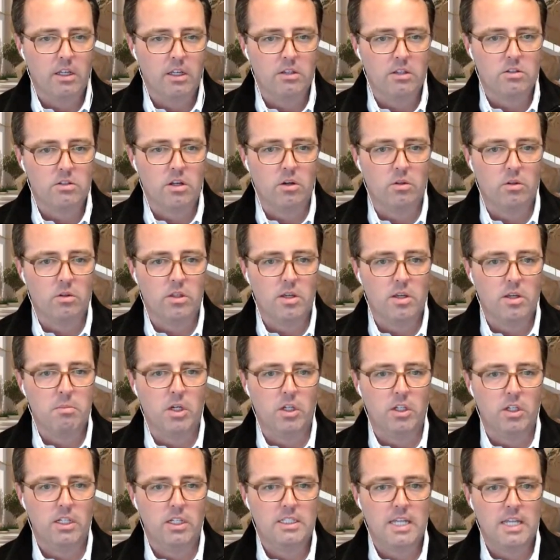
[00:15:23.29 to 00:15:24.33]
And so the
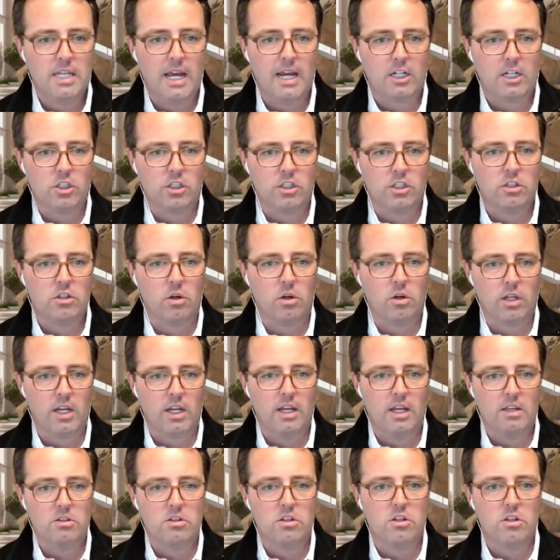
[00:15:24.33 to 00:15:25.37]
ability to actually
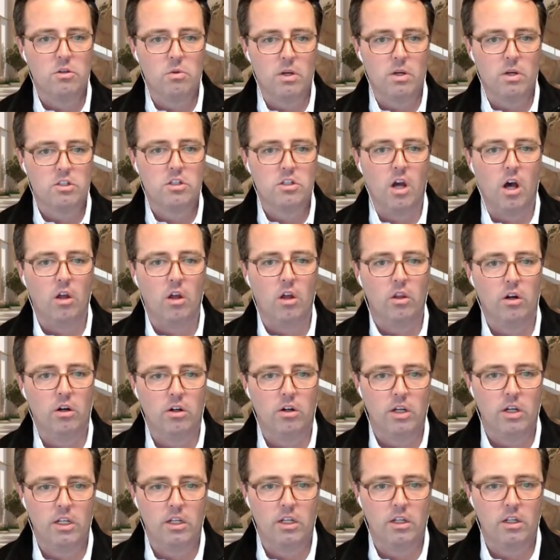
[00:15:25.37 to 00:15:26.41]
tokenize the US
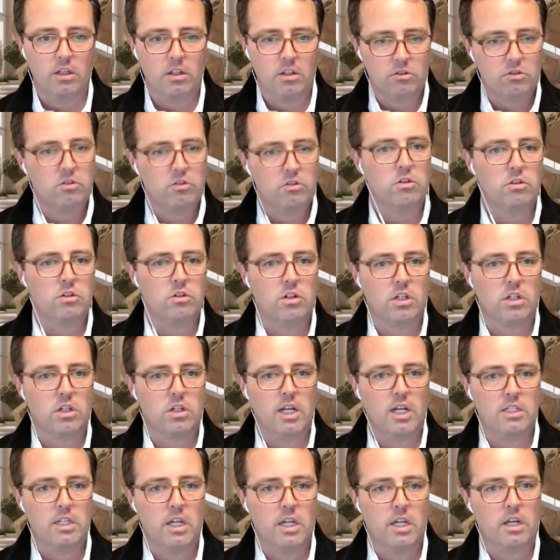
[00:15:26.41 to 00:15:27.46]
dollar in an institutional
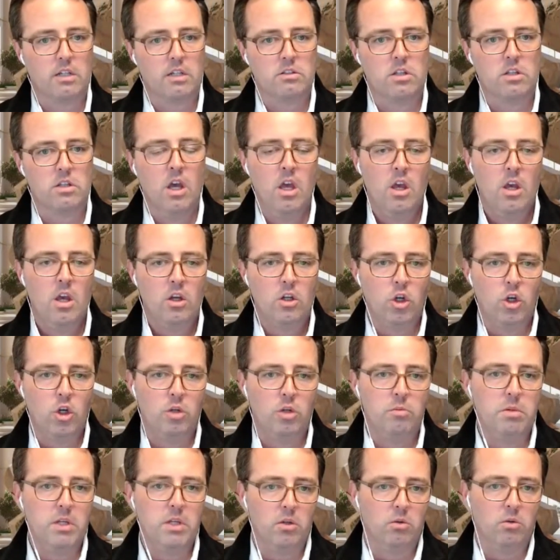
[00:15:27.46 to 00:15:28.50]
context could
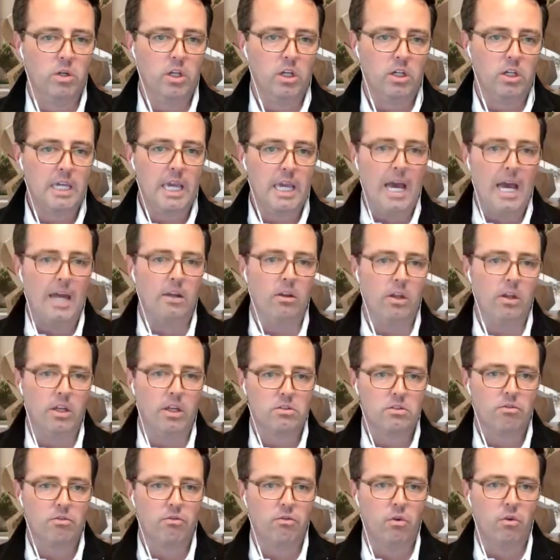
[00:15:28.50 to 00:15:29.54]
be the real
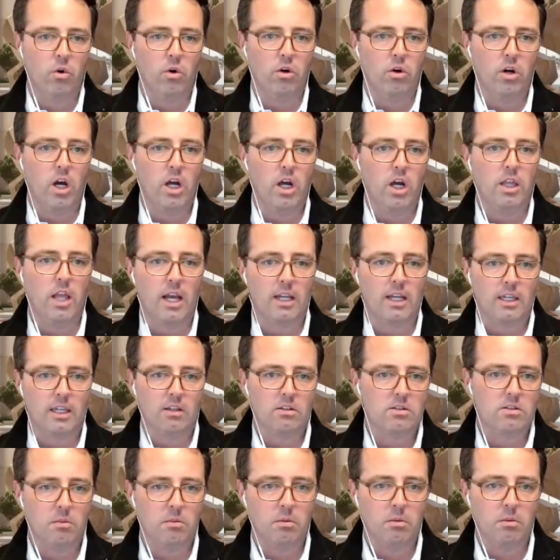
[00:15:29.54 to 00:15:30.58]
catalyst for unlocking
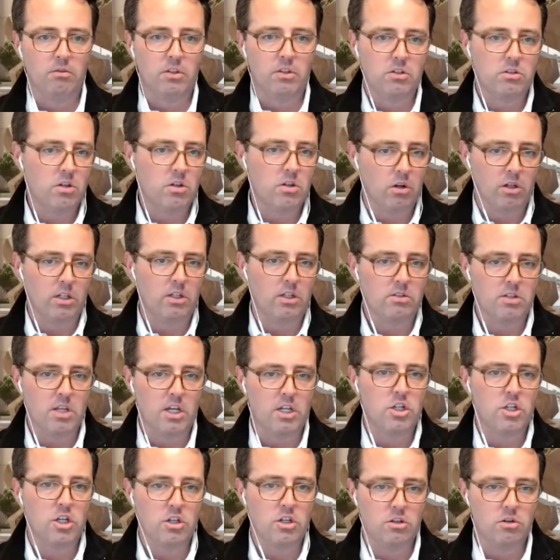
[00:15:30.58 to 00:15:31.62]
some of these
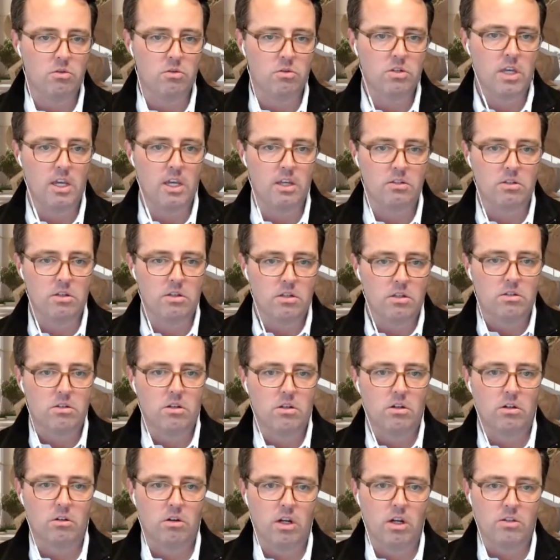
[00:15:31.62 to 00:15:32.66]
tokenization use cases
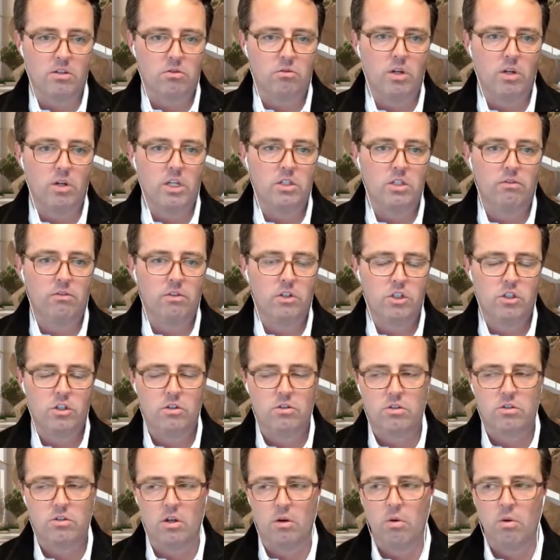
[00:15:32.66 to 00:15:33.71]
across a range of
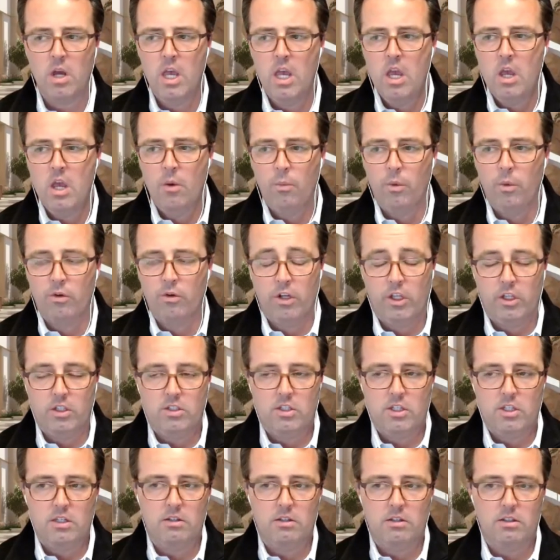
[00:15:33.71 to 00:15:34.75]
issues. So we really
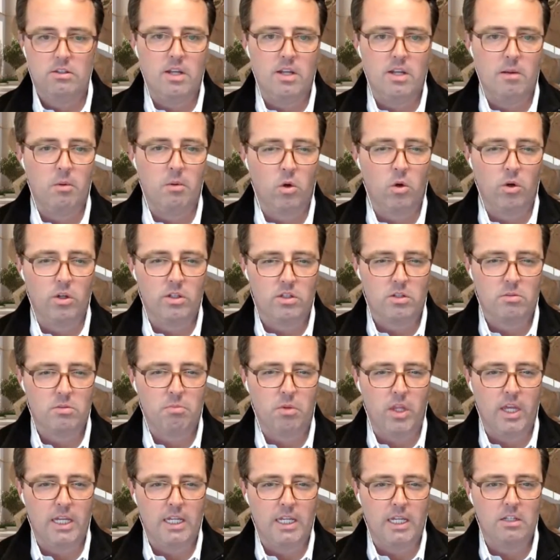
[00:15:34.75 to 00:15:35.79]
see stablecoins as
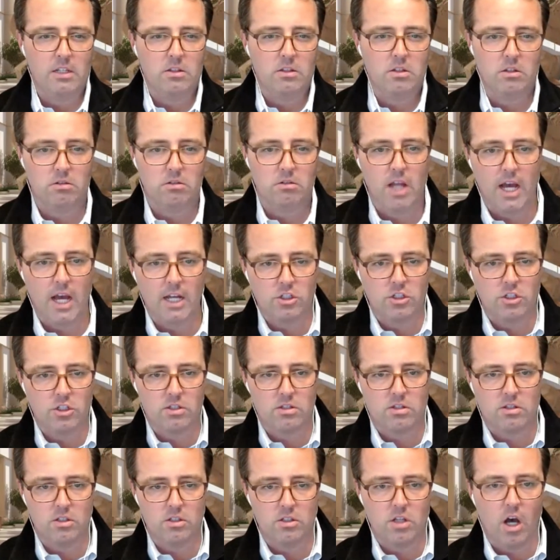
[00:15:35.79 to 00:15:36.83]
playing into not
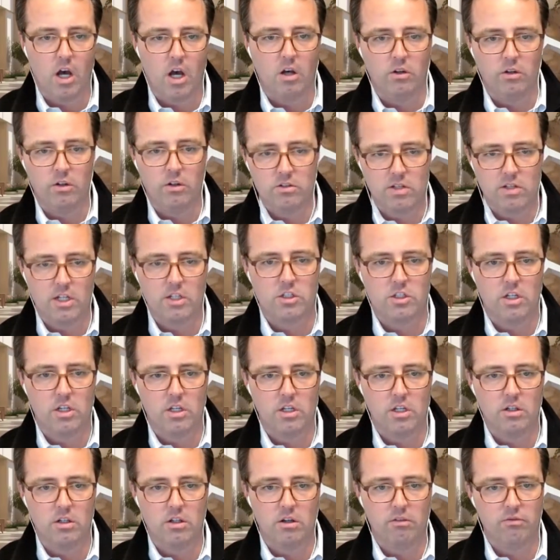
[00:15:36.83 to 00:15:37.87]
just the
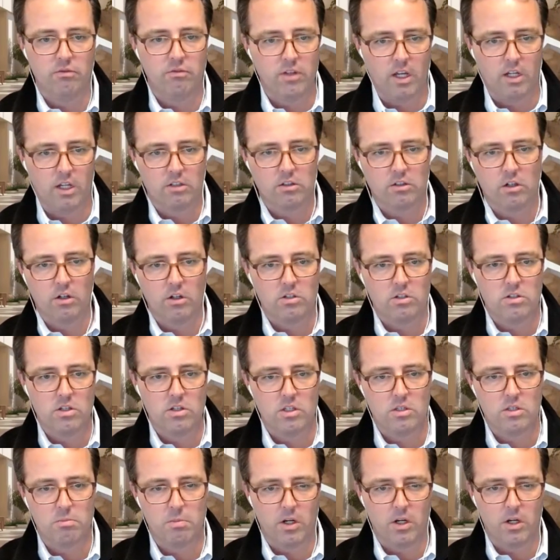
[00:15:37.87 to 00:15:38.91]
dollarization of fiat
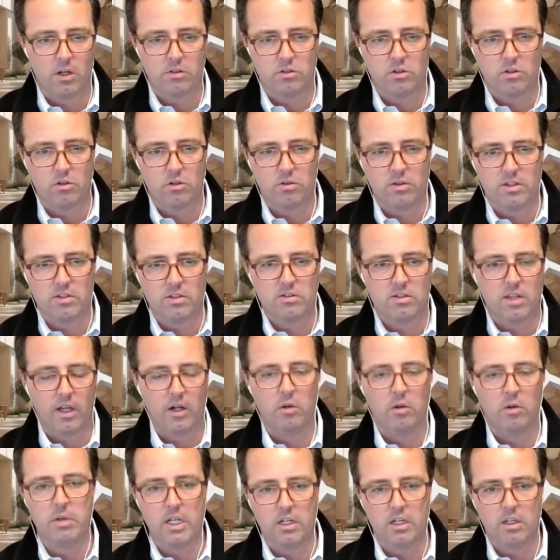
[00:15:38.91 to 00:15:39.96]
currencies, but also the
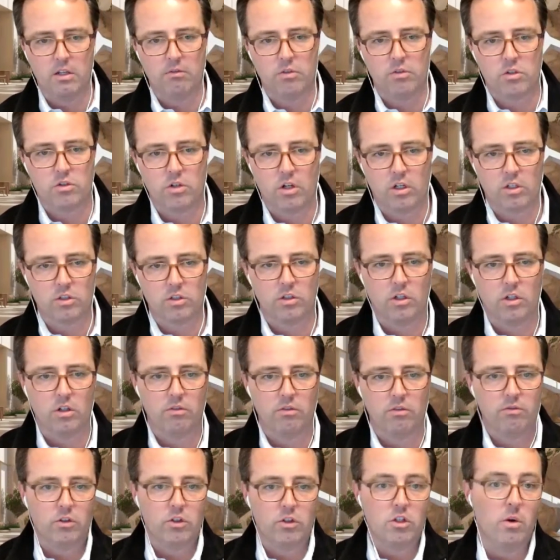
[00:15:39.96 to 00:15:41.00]
settlement infrastructure
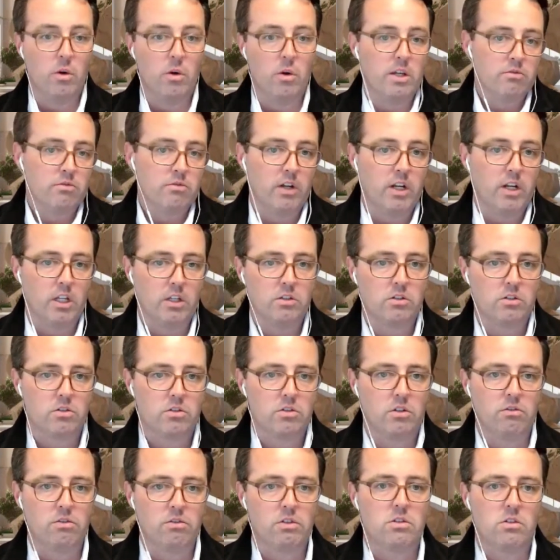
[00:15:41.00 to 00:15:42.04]
for US financial
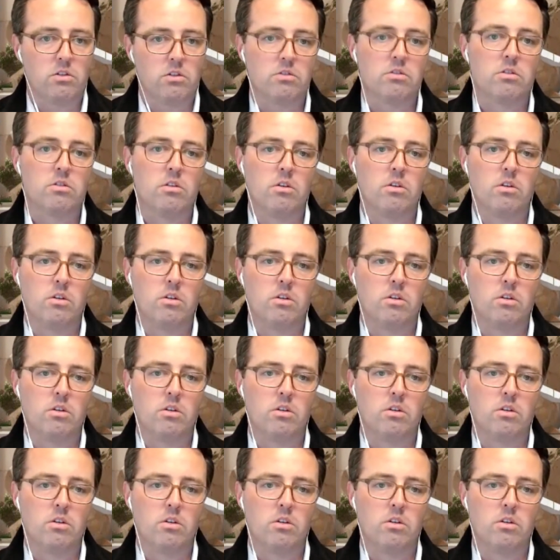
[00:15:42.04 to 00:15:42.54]
services.